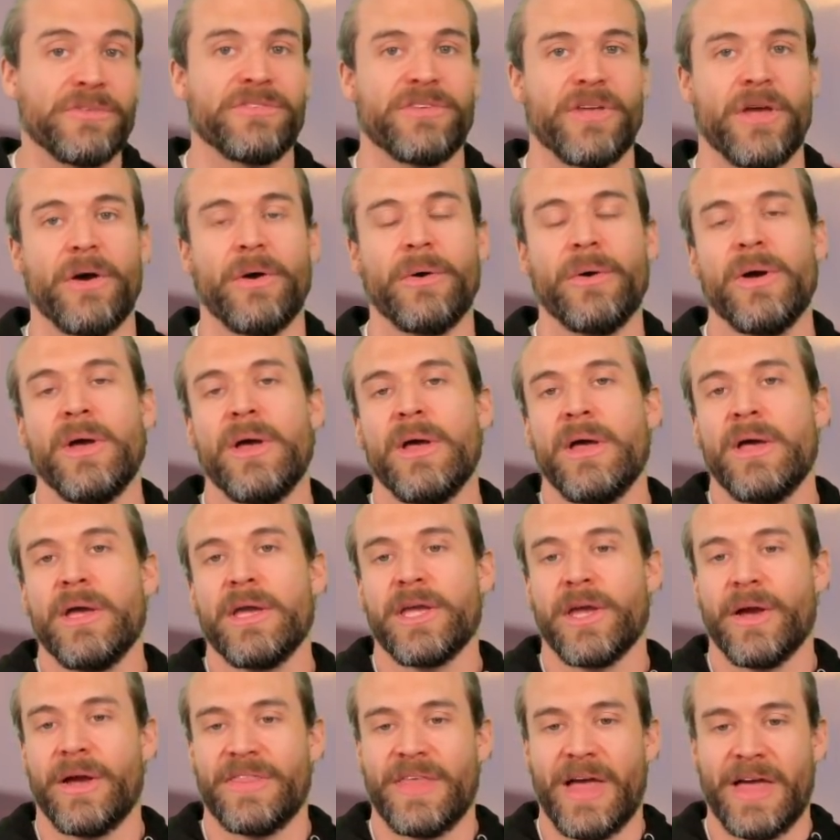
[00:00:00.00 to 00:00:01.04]
So
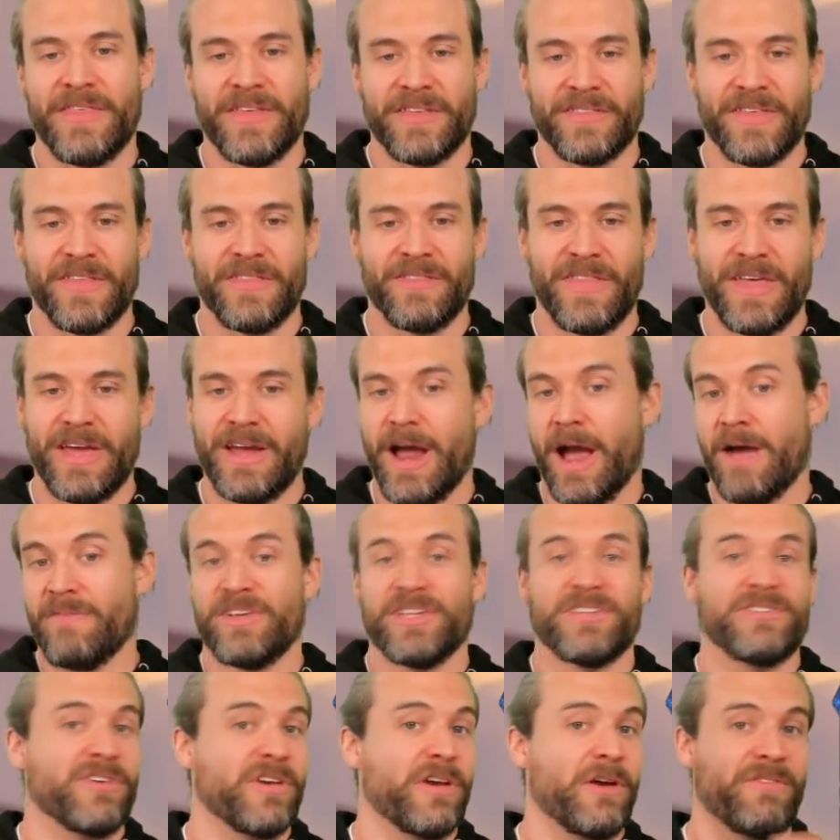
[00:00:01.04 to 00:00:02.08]
I think that they
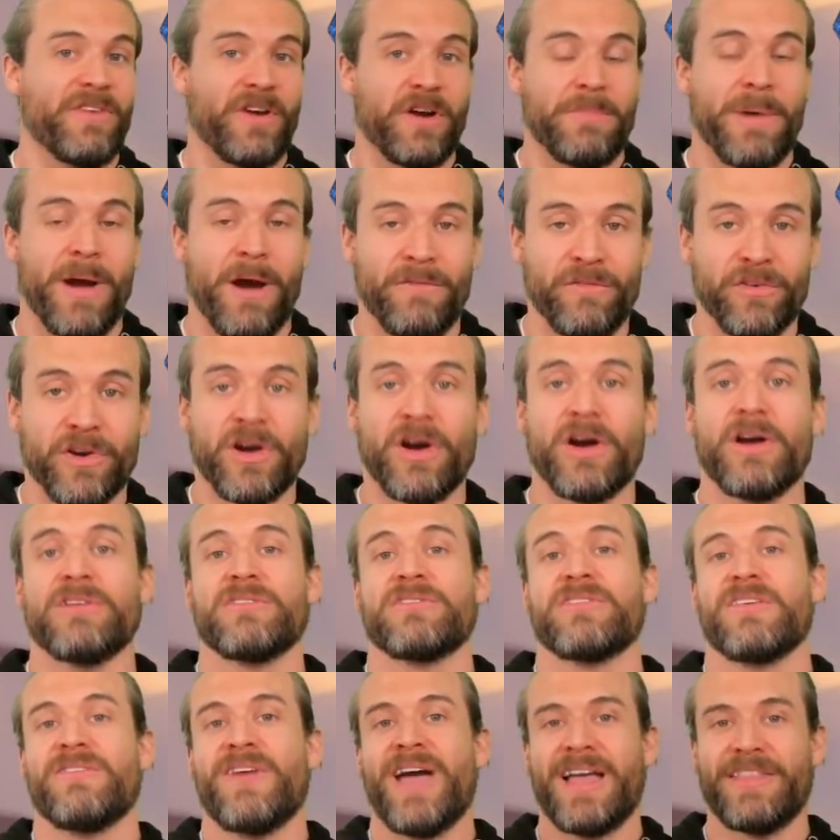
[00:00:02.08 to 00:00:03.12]
obviously are very powerful
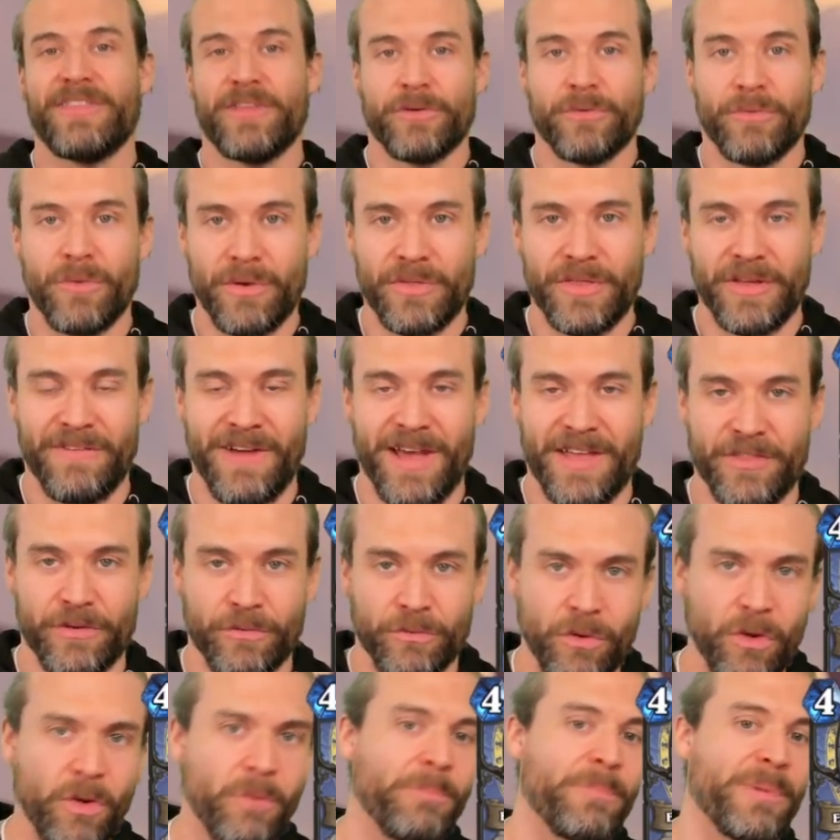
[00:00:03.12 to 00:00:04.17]
cards. They've had their
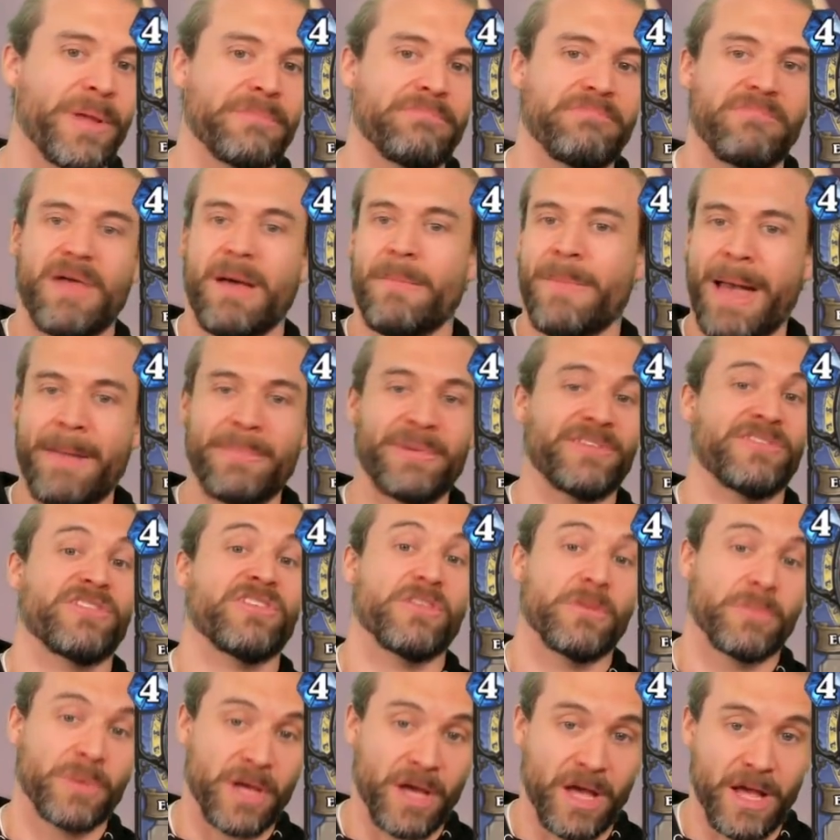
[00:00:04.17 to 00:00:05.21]
role, but I'm happy to
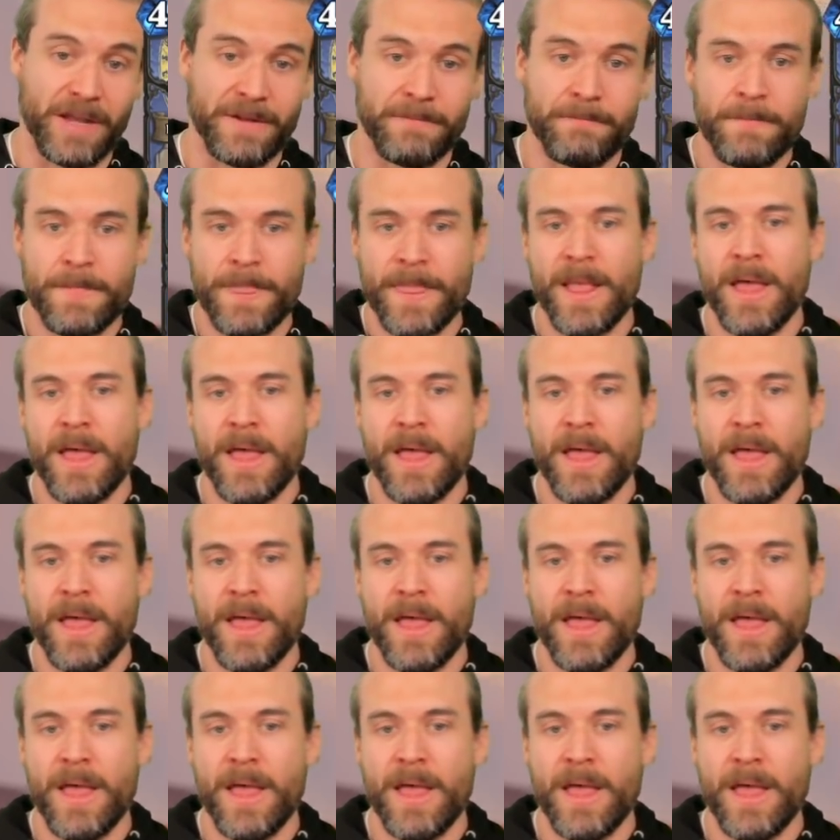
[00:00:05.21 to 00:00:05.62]
see them gone.